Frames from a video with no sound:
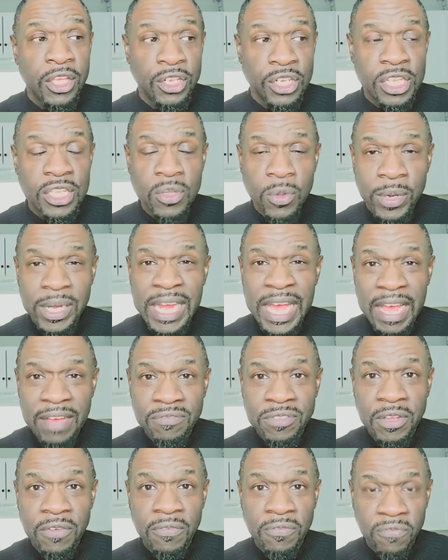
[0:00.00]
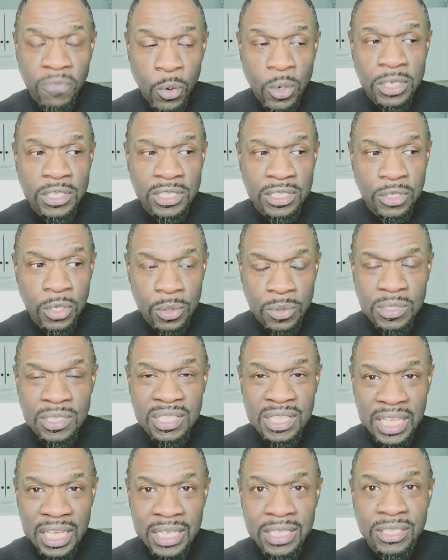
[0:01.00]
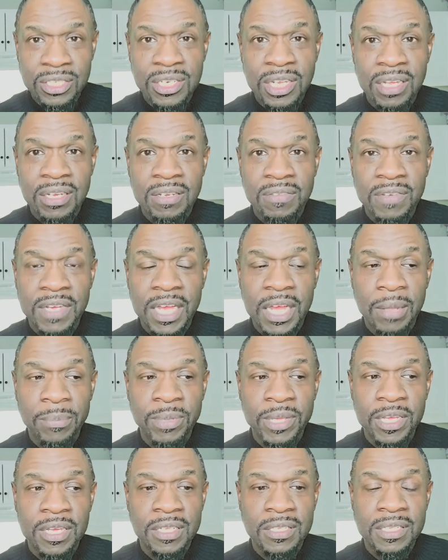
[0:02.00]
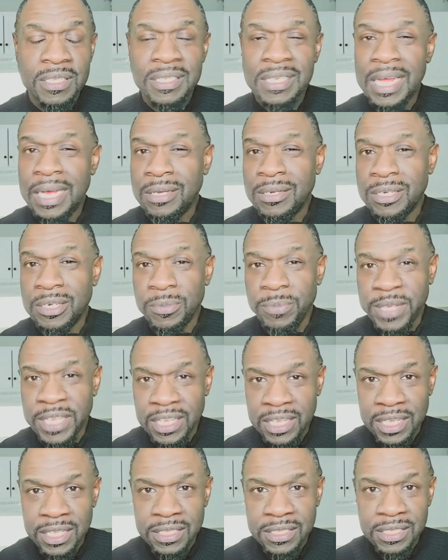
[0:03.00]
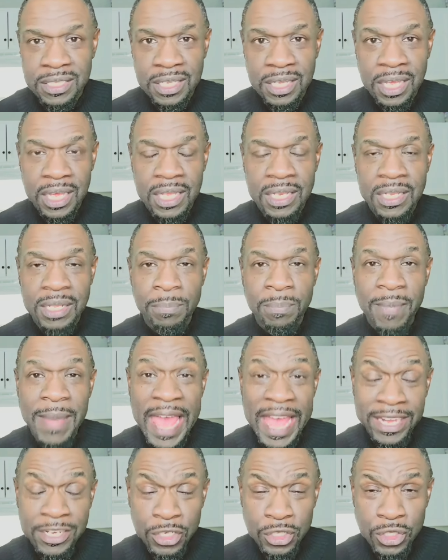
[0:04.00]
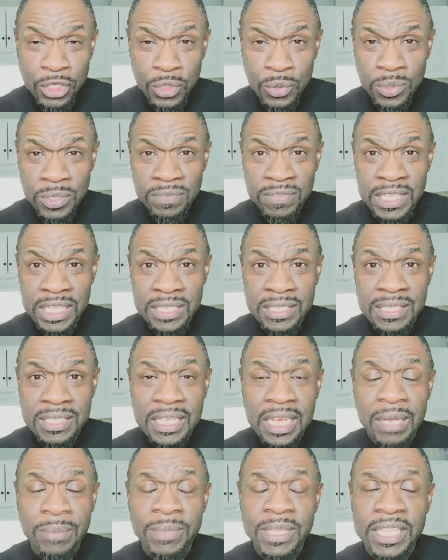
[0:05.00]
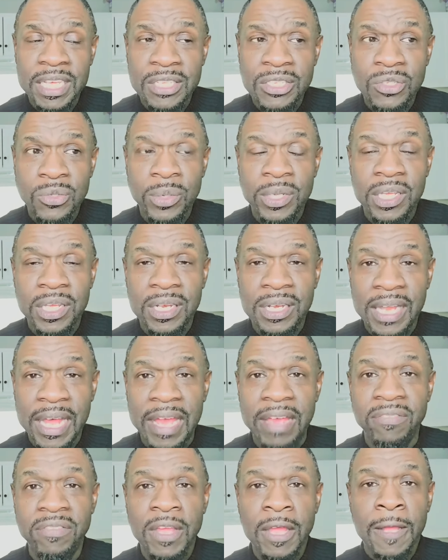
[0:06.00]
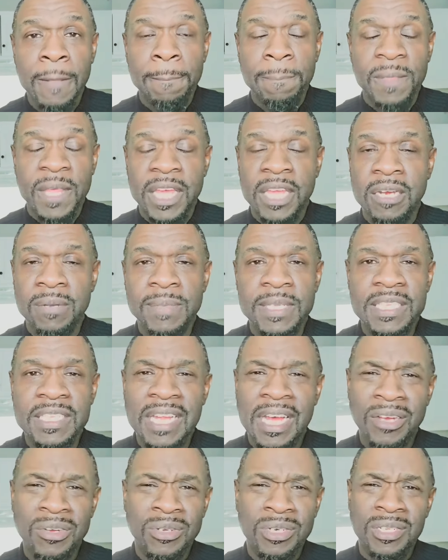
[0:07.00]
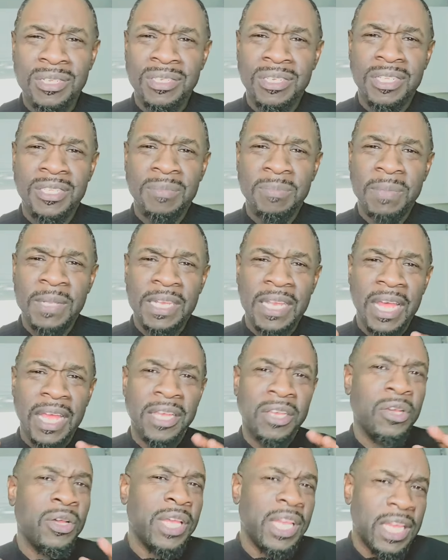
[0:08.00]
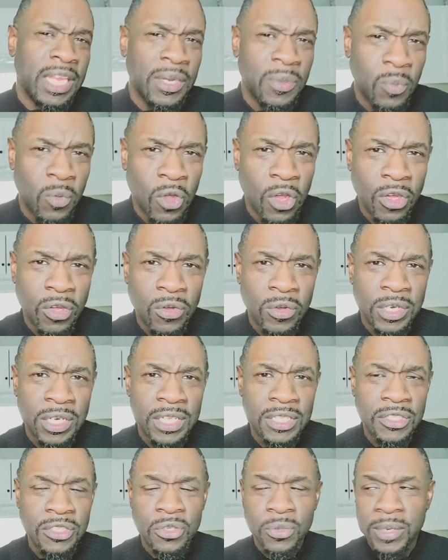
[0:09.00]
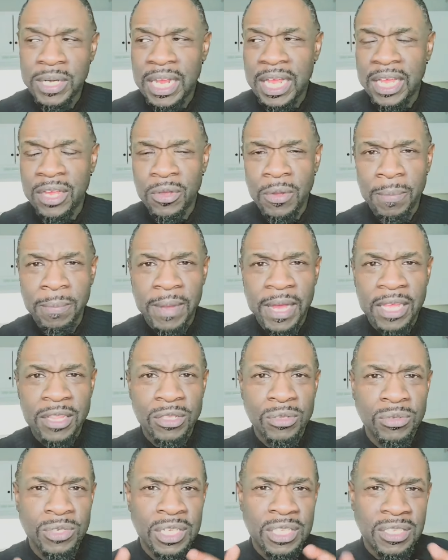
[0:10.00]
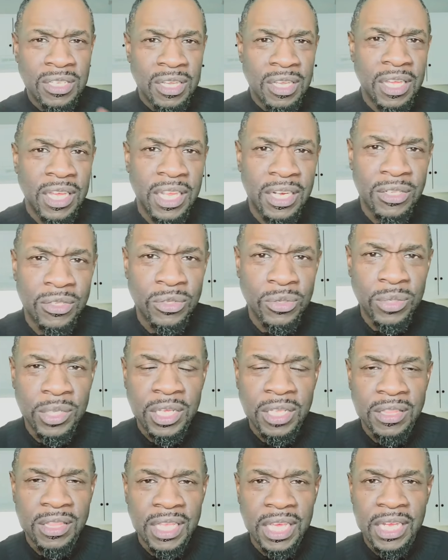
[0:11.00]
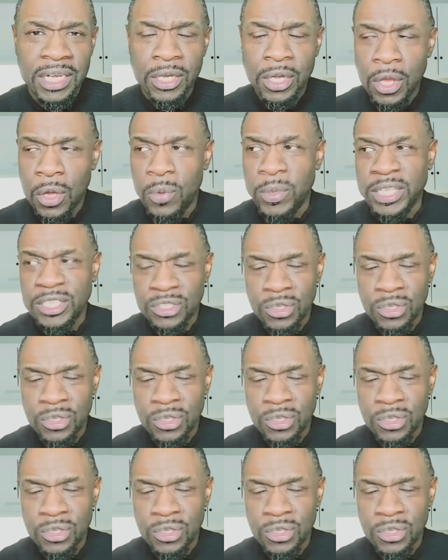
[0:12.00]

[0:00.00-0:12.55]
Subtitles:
You're just going to have to force those things, child of God, because it's not going to be easy. And the magnitude of the assignment that's on your life, the enemy's not going to just be like, go ahead and walk on into it. I ain't going to bother you. Just go ahead and do your thing. No,